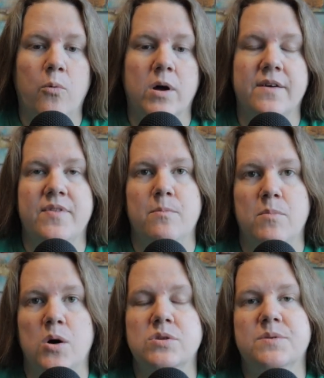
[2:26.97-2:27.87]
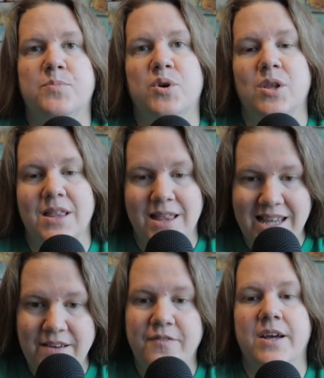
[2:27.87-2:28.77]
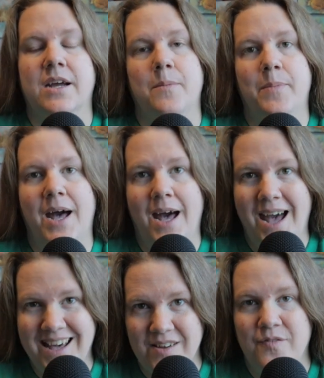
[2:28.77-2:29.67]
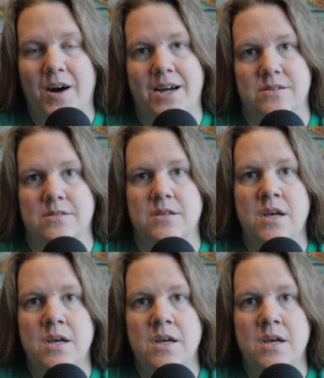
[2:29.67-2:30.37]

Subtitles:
one of the most prolific pedophiles